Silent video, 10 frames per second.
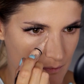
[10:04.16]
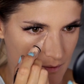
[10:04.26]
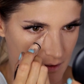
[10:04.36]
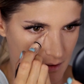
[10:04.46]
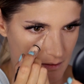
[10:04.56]
on
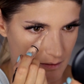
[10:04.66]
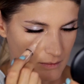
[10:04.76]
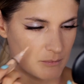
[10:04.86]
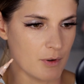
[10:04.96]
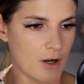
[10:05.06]
the
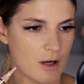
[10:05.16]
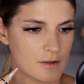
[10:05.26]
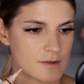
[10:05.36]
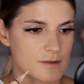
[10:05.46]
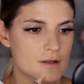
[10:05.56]
inner
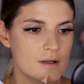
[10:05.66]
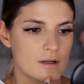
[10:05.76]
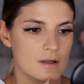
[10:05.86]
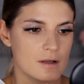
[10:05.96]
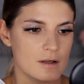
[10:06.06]
part.
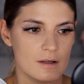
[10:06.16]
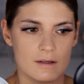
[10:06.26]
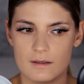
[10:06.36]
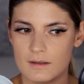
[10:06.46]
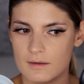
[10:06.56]

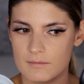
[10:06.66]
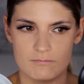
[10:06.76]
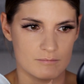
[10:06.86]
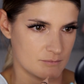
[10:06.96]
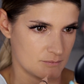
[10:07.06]

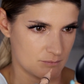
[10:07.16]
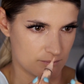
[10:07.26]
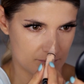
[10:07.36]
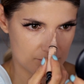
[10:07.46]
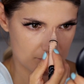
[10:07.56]

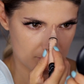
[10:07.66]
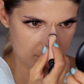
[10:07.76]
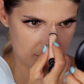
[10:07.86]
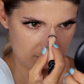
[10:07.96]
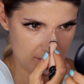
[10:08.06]

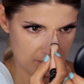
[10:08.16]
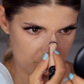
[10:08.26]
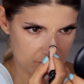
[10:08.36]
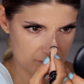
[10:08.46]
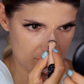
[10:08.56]
And I think I
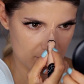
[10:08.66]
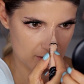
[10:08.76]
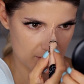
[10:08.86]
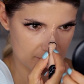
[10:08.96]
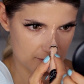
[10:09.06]
want to
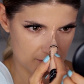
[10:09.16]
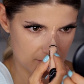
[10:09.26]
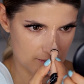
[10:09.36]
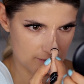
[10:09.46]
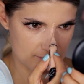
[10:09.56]
highlight here
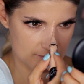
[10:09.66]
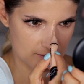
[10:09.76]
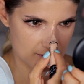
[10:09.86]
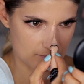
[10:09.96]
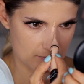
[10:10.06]
this
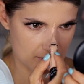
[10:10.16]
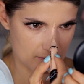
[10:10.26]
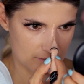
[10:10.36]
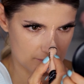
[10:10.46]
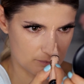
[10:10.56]
area
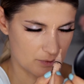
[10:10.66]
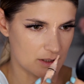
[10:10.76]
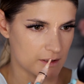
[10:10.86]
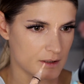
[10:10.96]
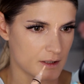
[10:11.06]
as
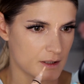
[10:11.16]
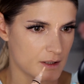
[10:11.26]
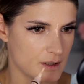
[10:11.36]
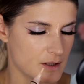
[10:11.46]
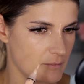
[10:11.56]
well,
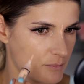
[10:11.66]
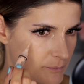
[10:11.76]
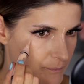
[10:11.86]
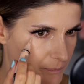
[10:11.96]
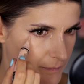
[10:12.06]

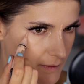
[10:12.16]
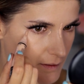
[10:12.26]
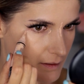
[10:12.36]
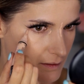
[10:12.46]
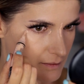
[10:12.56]

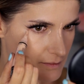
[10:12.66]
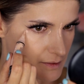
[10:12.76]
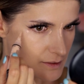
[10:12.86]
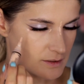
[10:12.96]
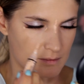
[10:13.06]
and
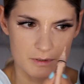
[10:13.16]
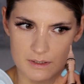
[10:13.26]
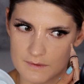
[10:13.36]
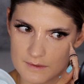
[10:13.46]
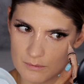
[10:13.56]
here
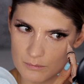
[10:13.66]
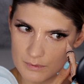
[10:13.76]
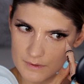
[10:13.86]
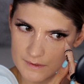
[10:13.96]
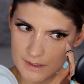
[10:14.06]
because I
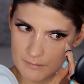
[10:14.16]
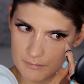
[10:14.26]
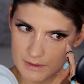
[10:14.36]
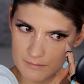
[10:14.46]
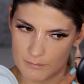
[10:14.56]
always get a
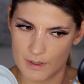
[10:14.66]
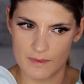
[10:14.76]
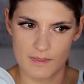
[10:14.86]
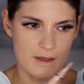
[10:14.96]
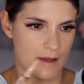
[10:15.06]
bit
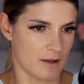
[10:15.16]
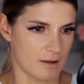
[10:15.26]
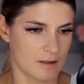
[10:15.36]
red there.